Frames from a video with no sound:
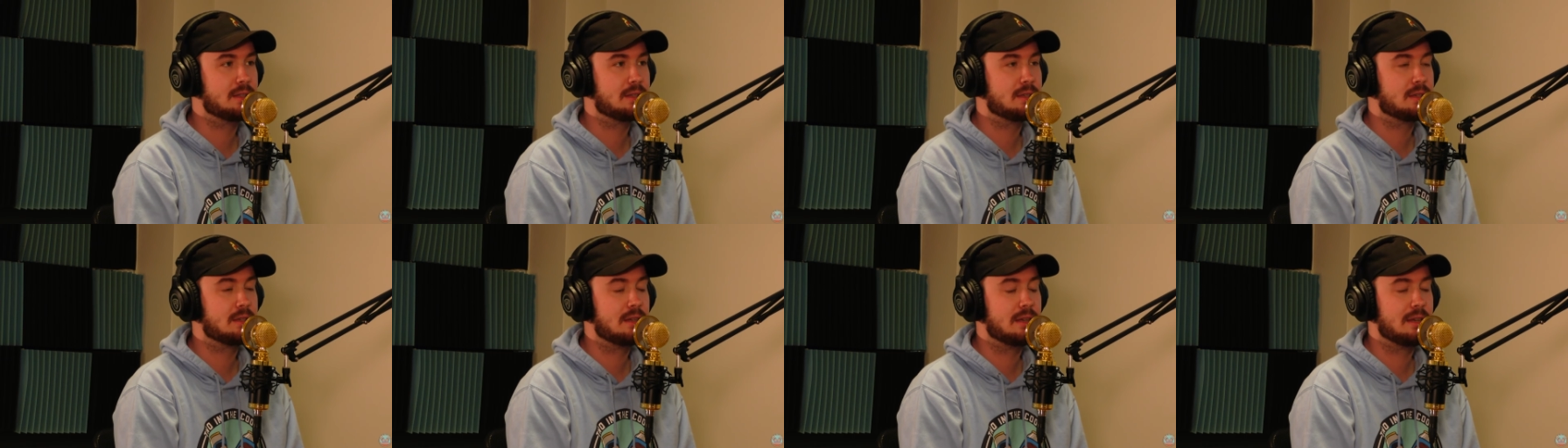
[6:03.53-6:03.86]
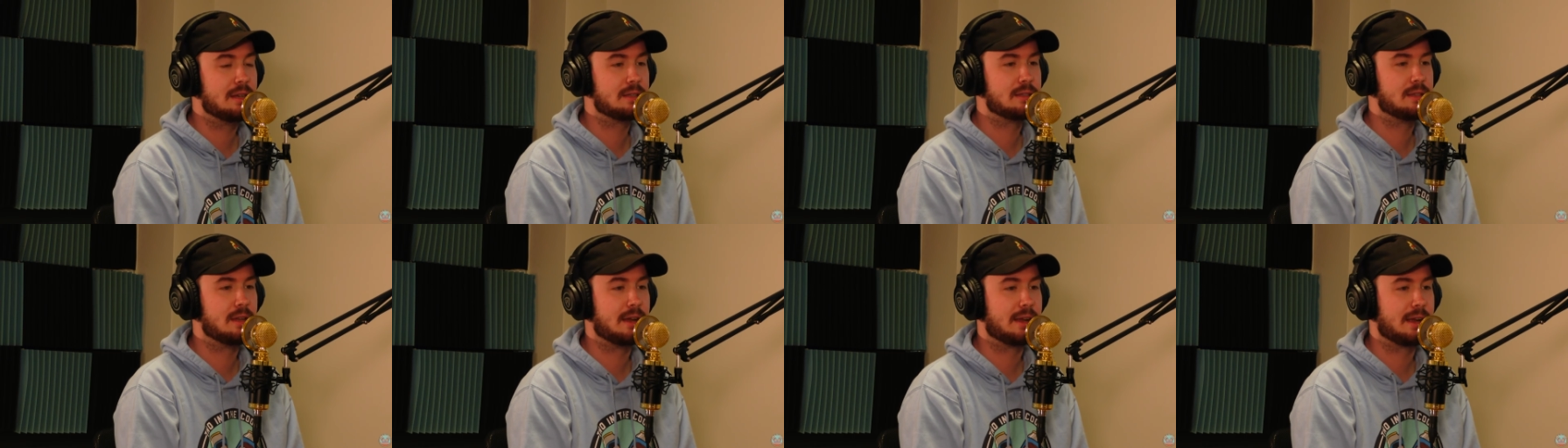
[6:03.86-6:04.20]
is
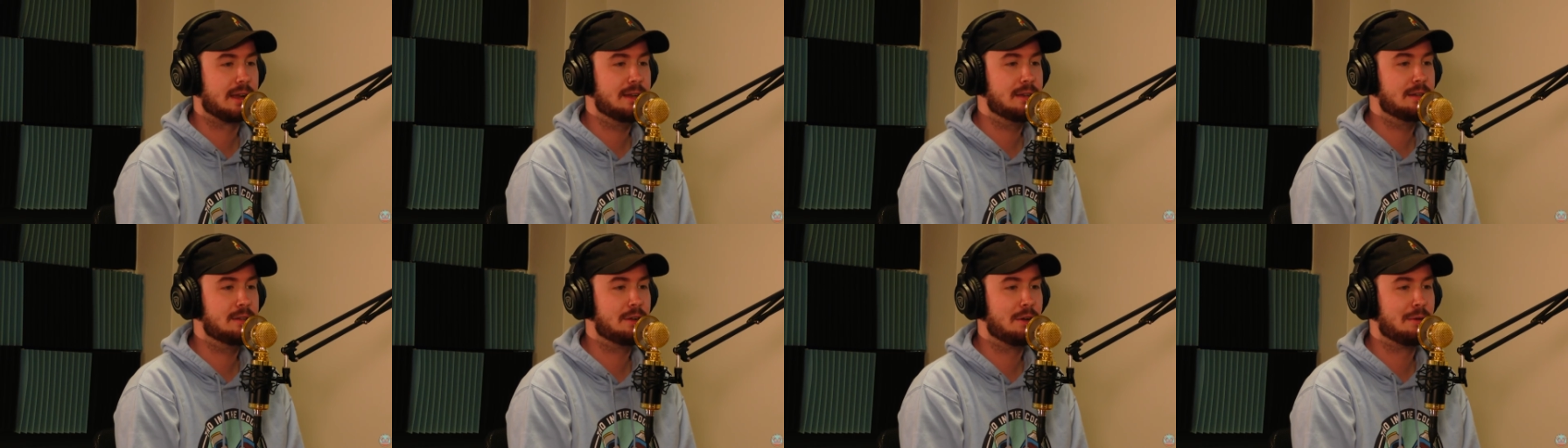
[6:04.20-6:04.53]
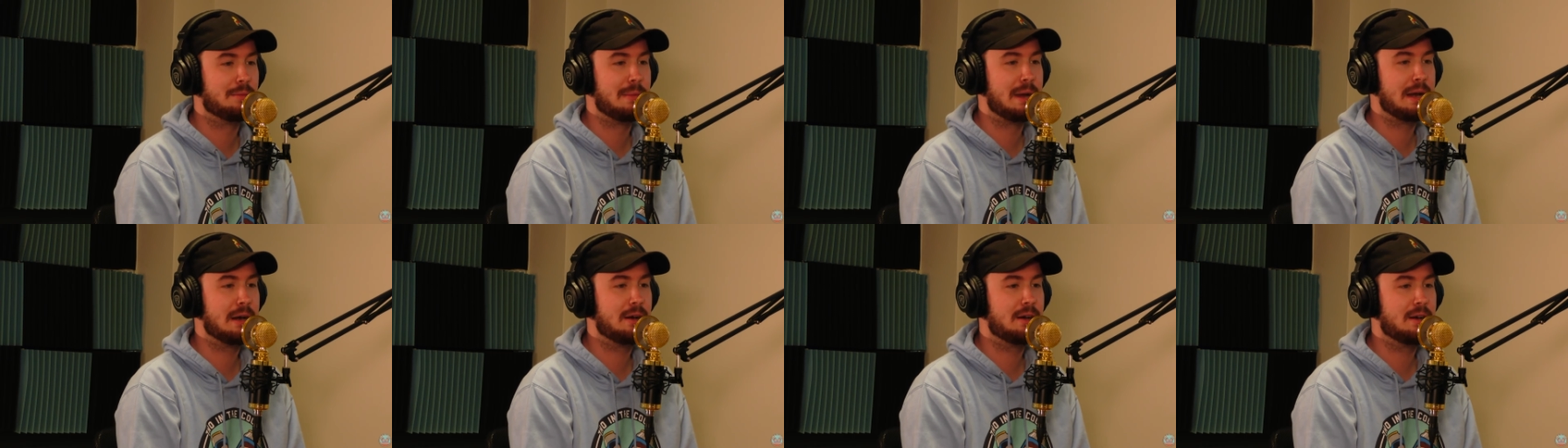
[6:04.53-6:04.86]
like, "I didn't know
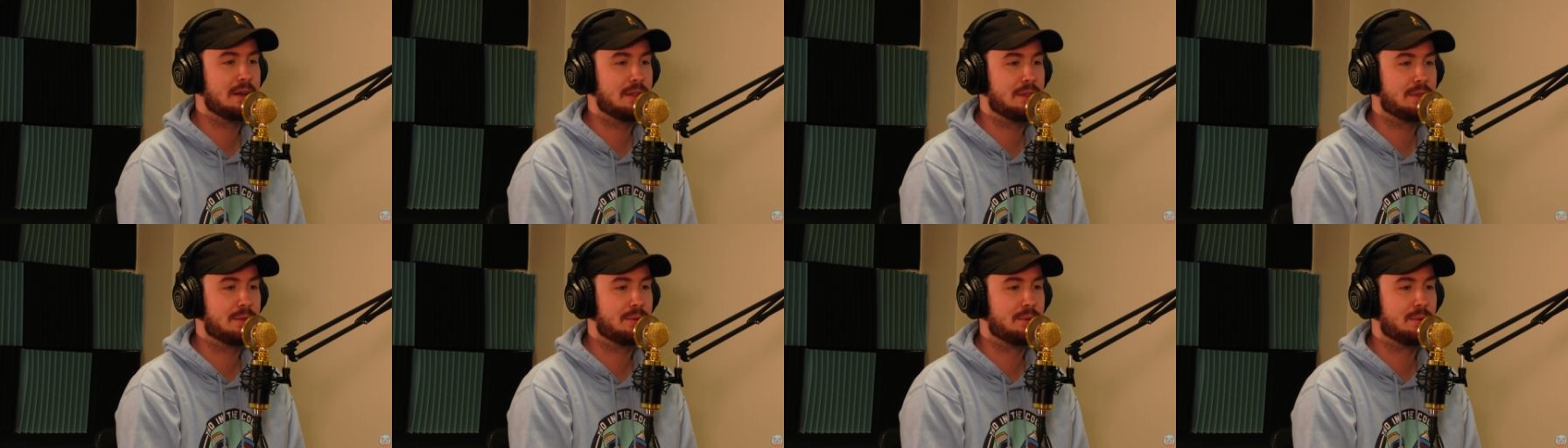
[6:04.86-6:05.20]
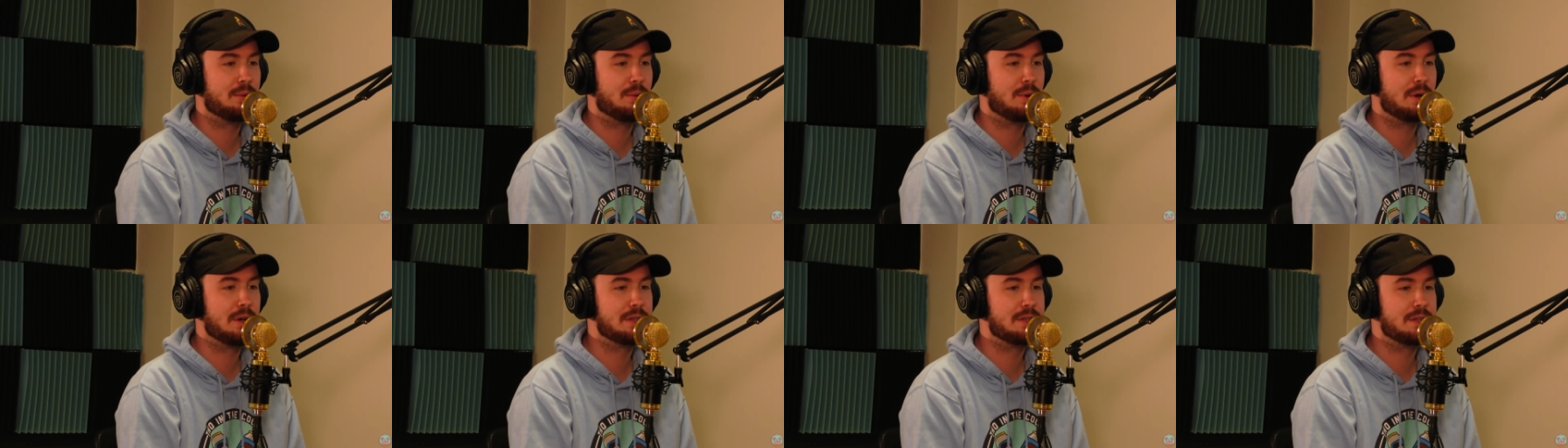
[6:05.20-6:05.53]
Meredith
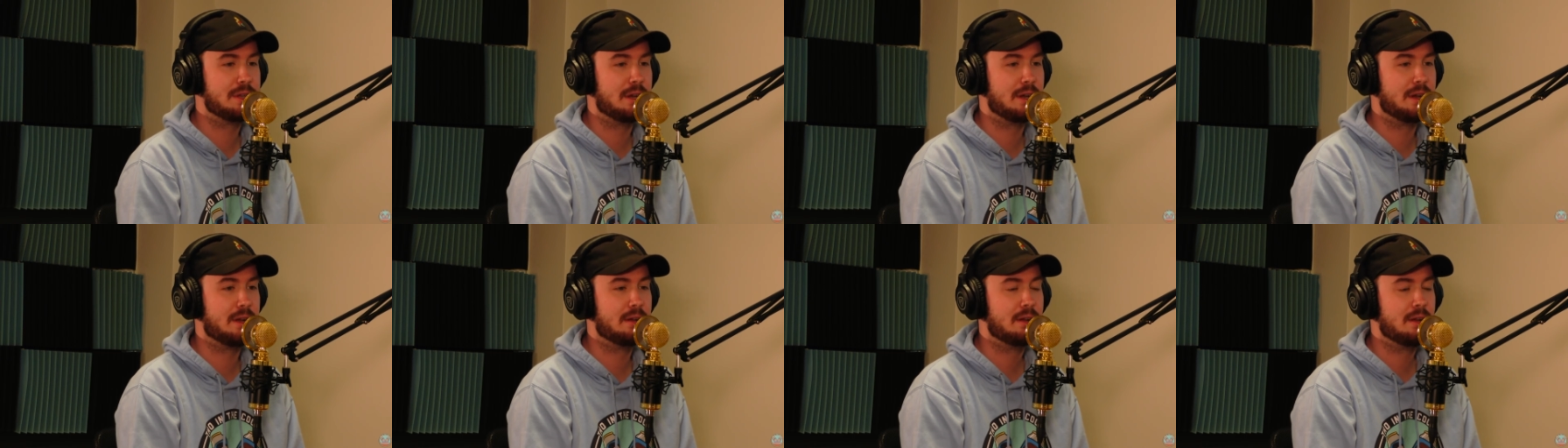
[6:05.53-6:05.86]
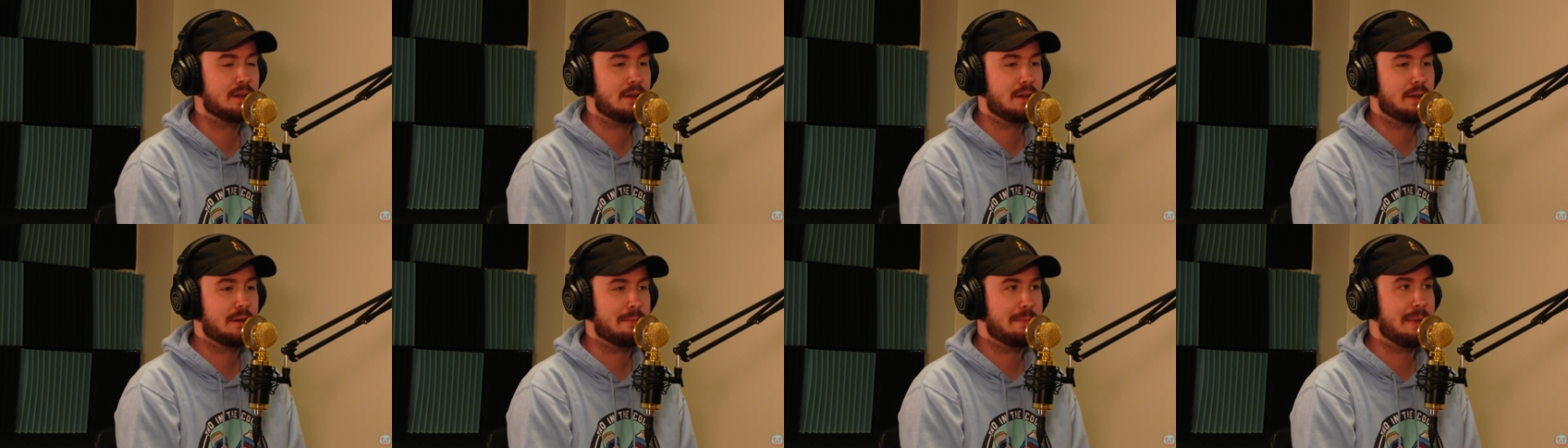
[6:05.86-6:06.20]
was a
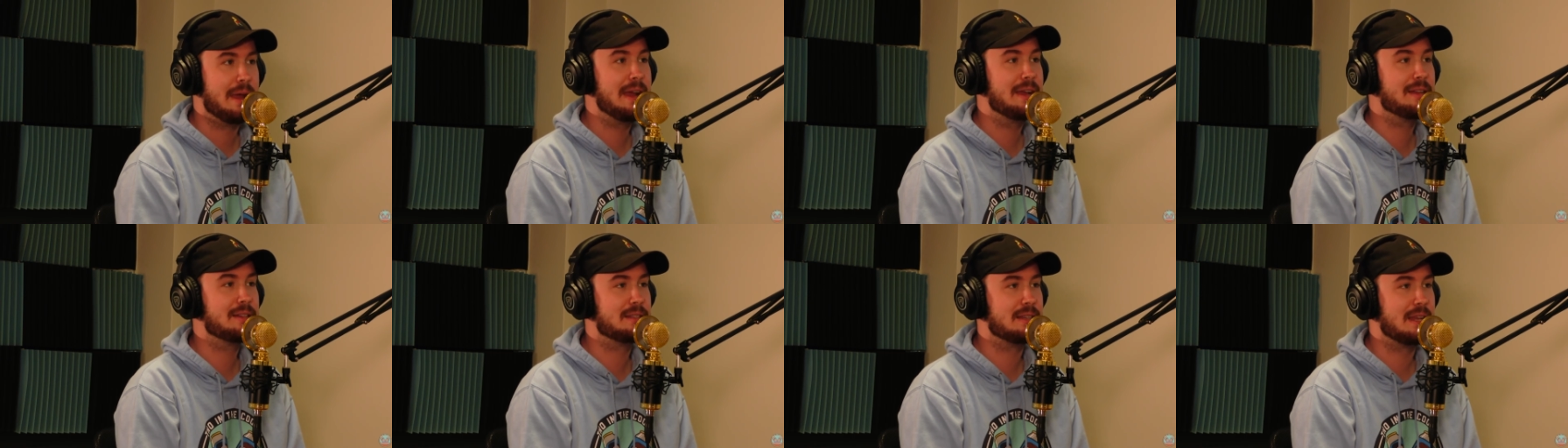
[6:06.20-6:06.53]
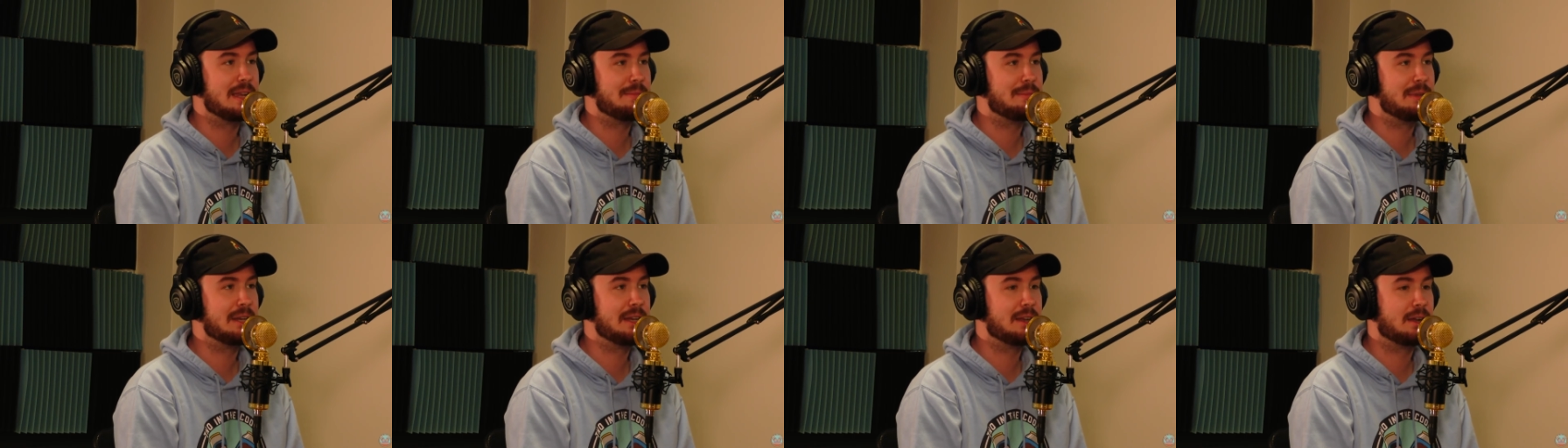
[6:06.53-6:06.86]
man's name,"
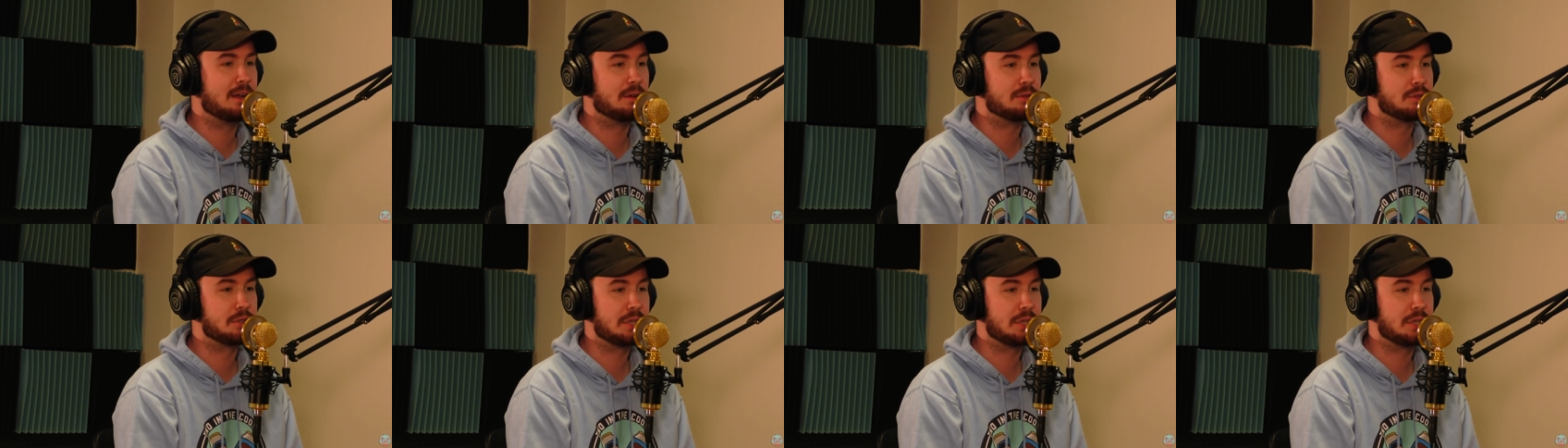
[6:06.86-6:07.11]
and he goes,